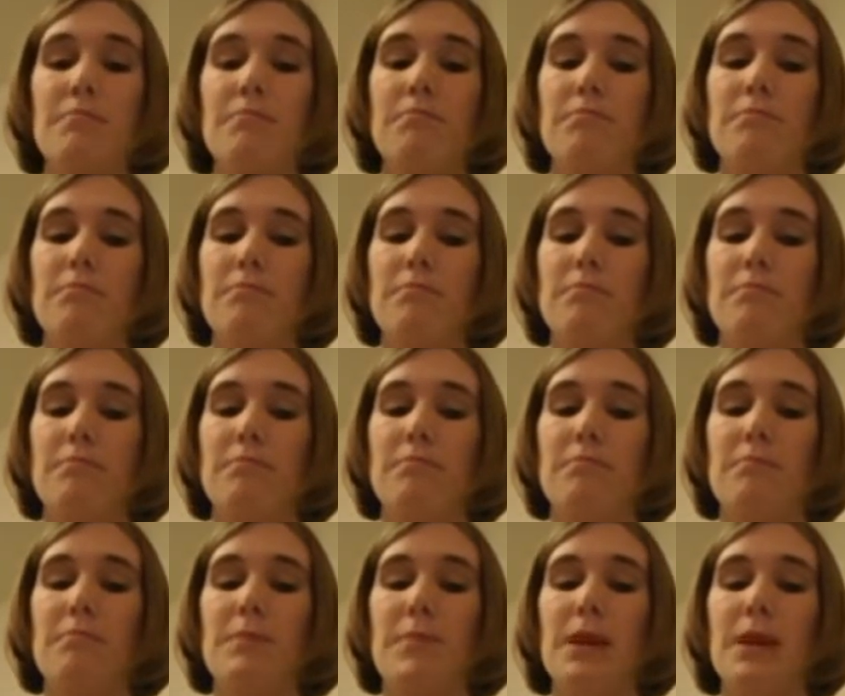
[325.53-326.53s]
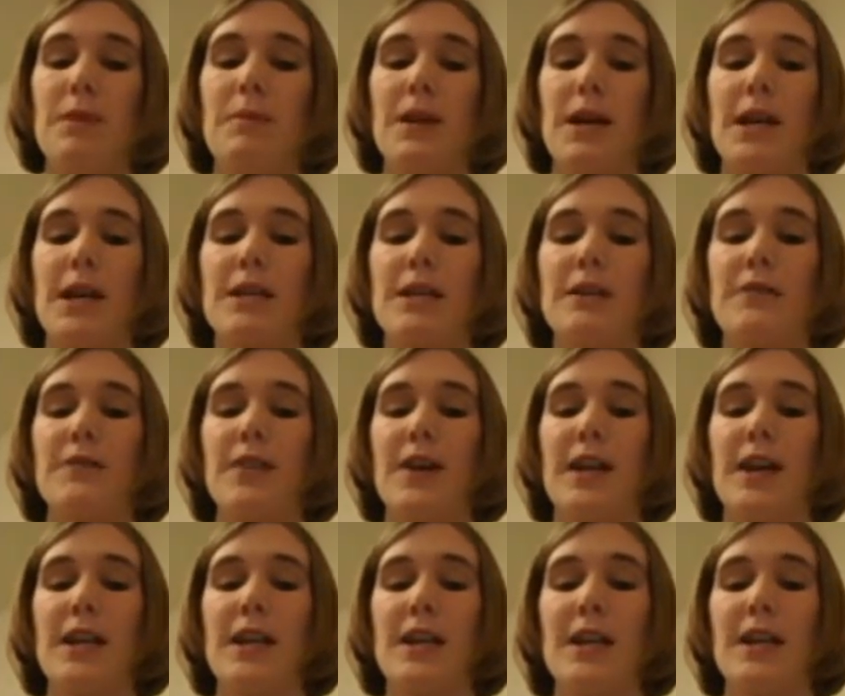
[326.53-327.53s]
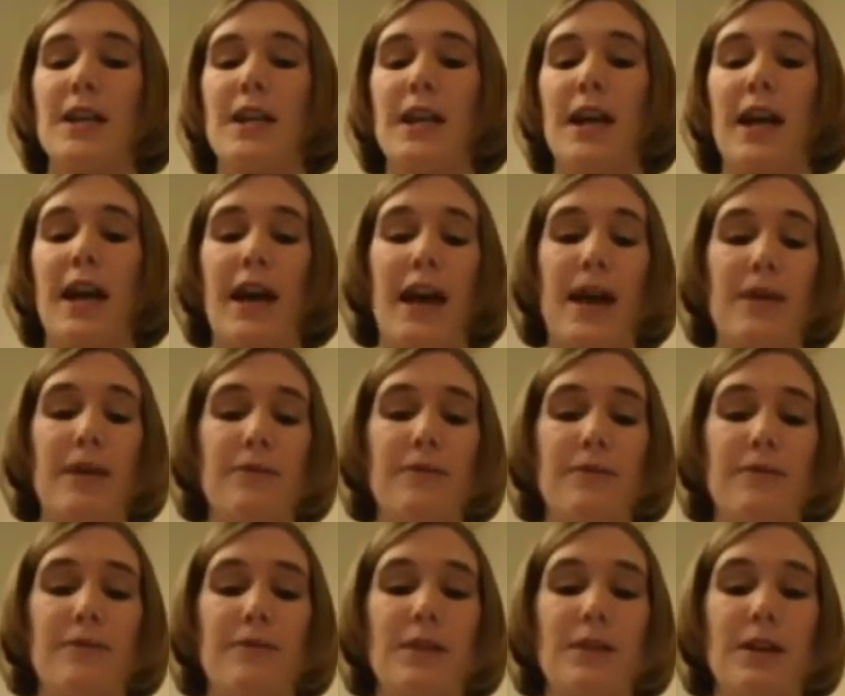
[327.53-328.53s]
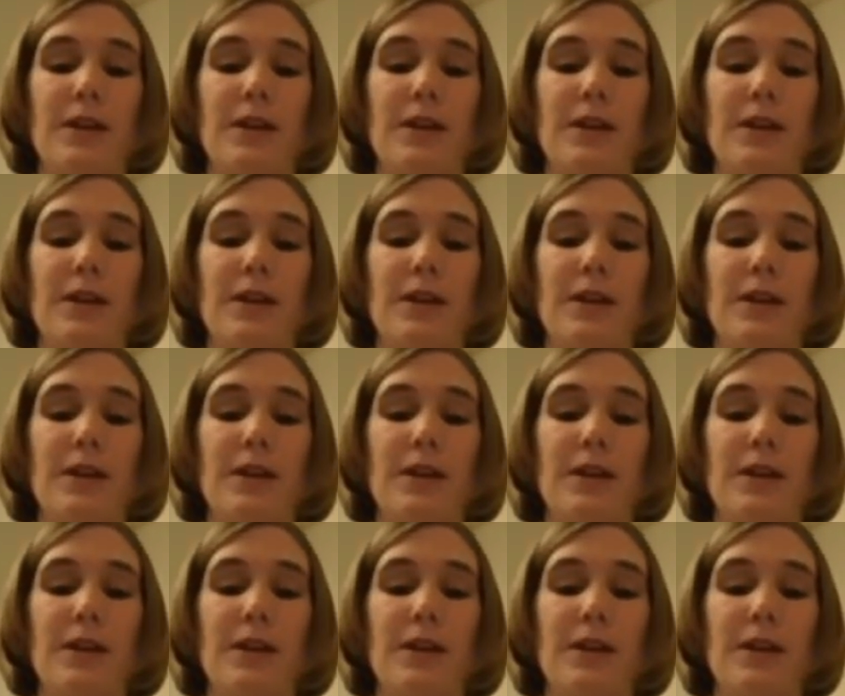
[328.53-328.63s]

Maybe I divide it in half.